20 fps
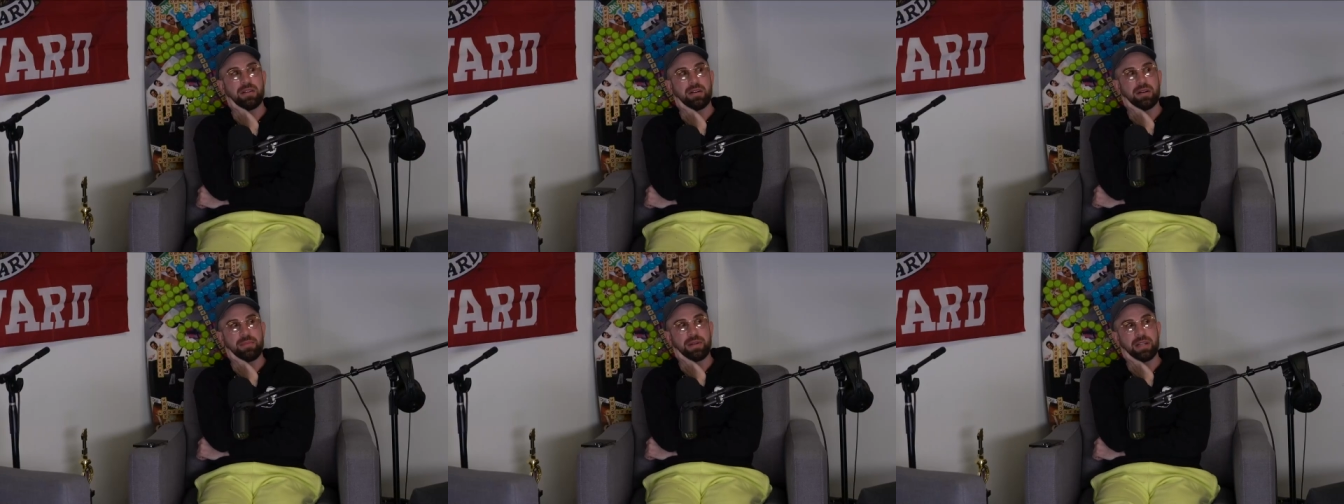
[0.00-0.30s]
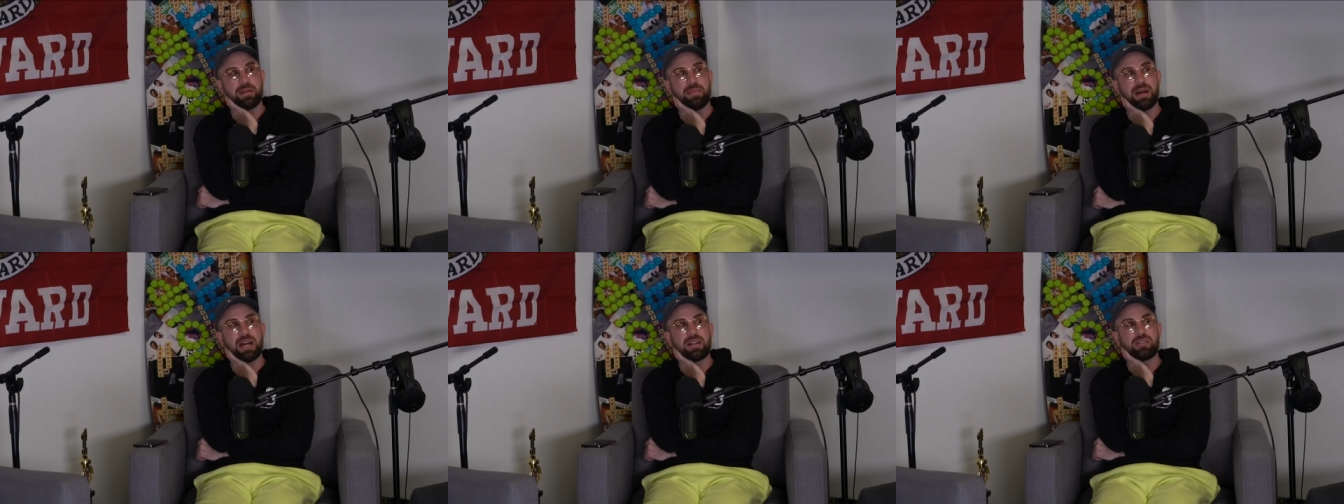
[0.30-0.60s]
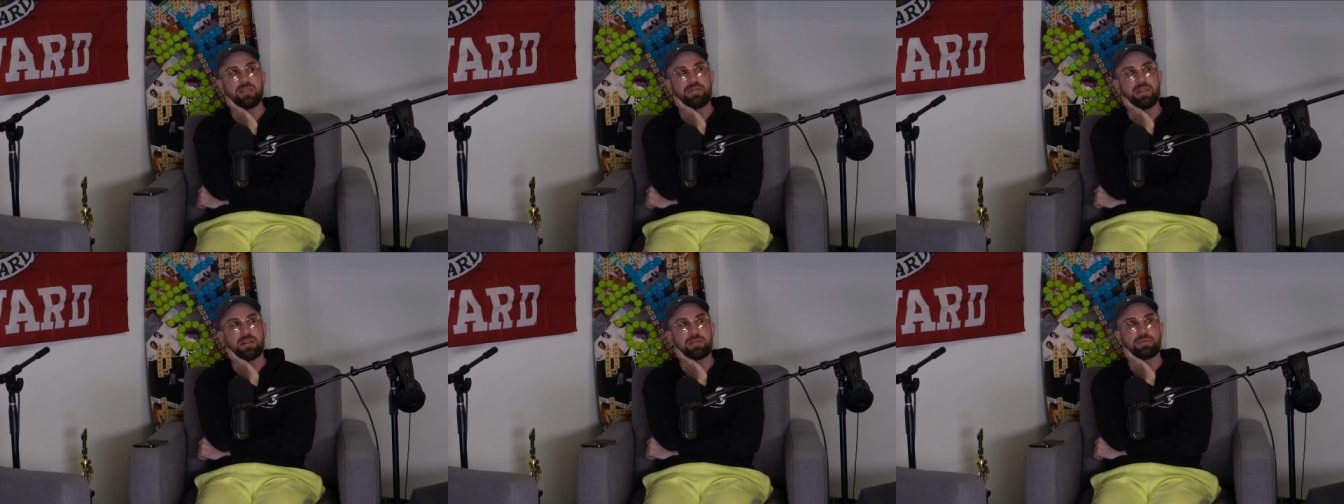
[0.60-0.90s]
though. I mean,
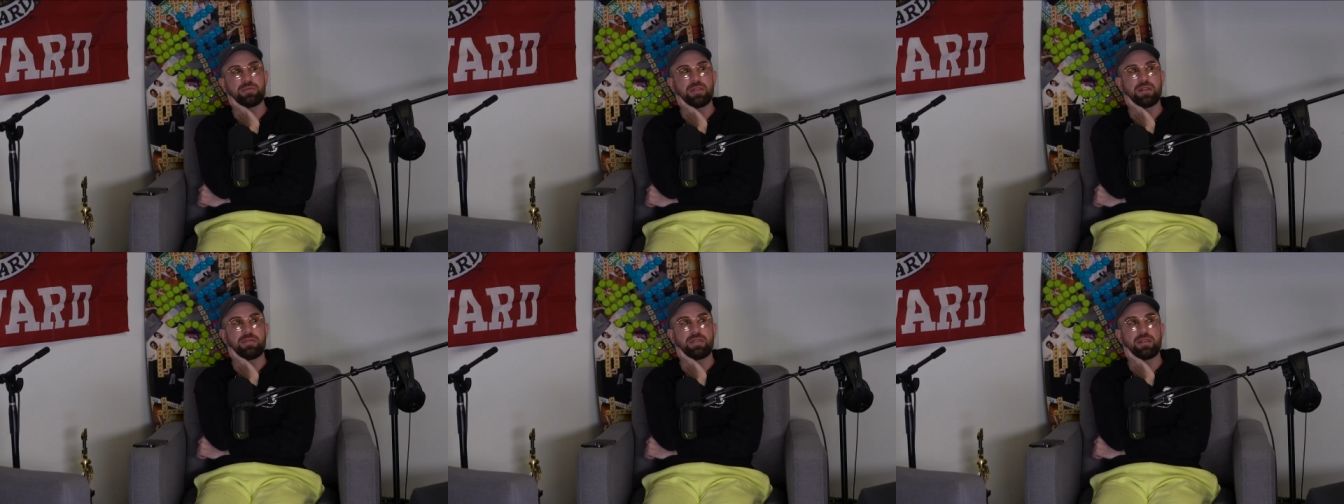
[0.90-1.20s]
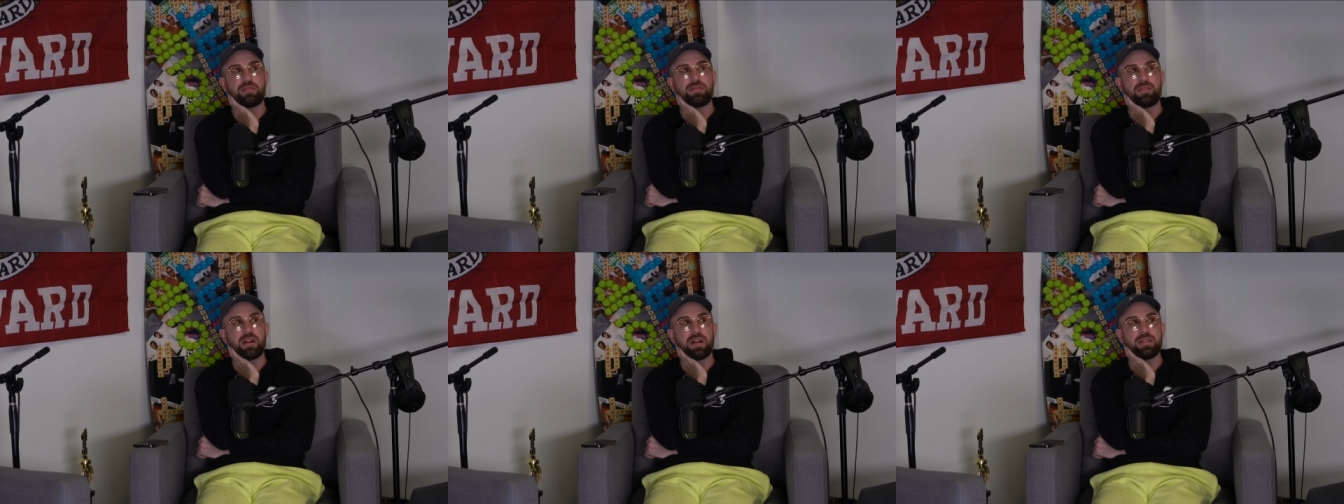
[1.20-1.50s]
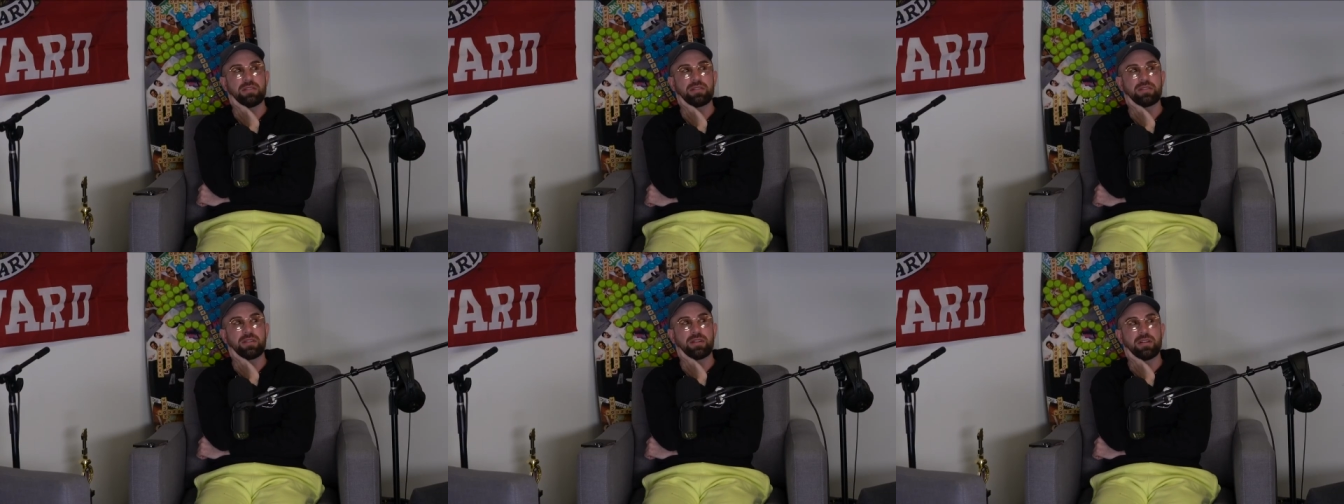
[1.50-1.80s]
imagine if that was one of our
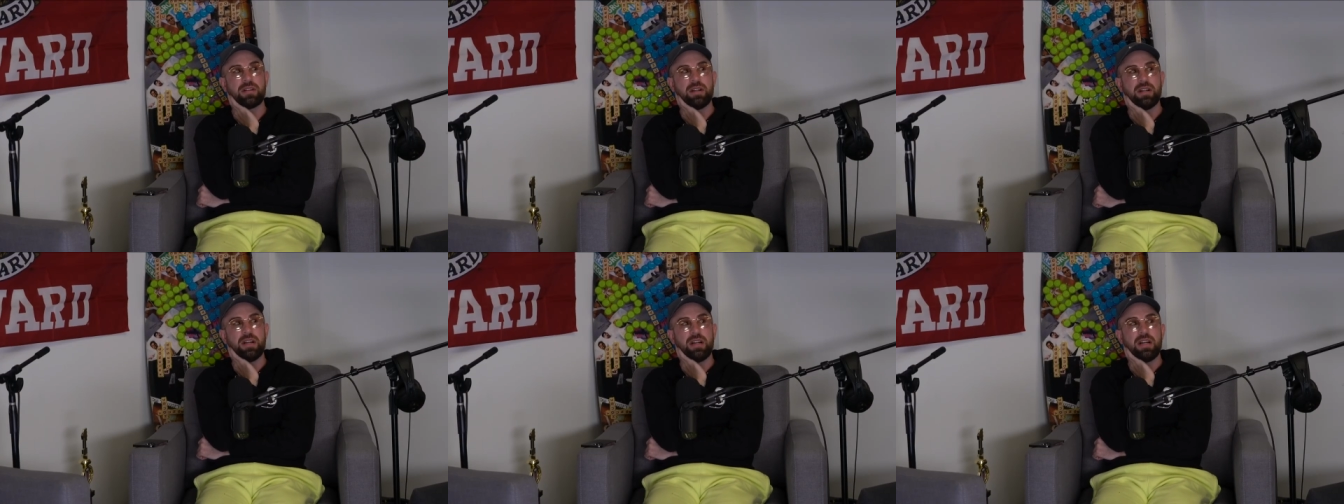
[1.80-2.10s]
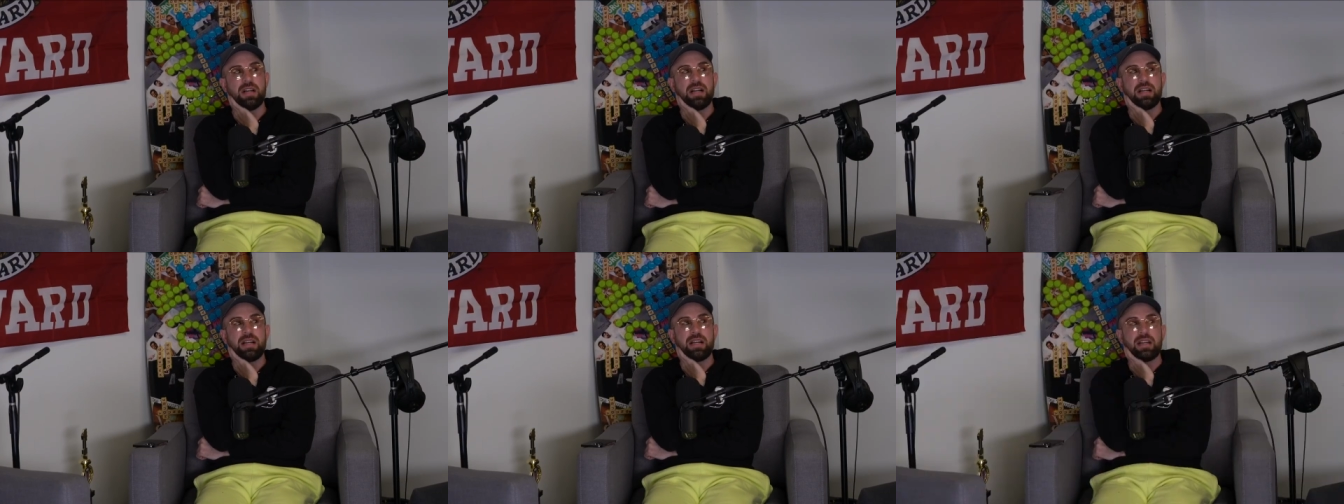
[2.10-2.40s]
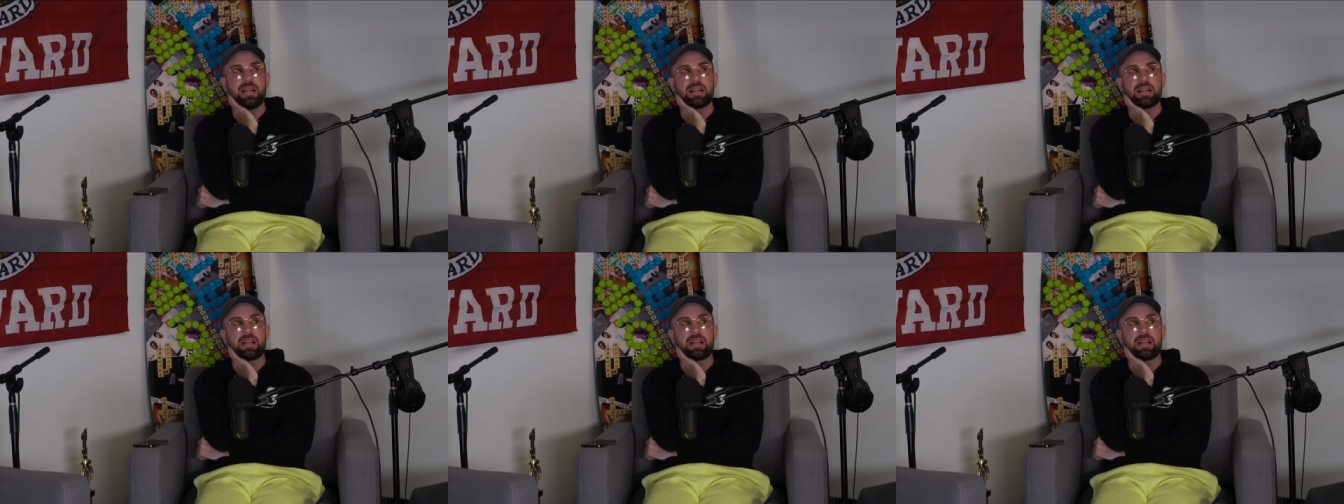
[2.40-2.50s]
friends or. No, it's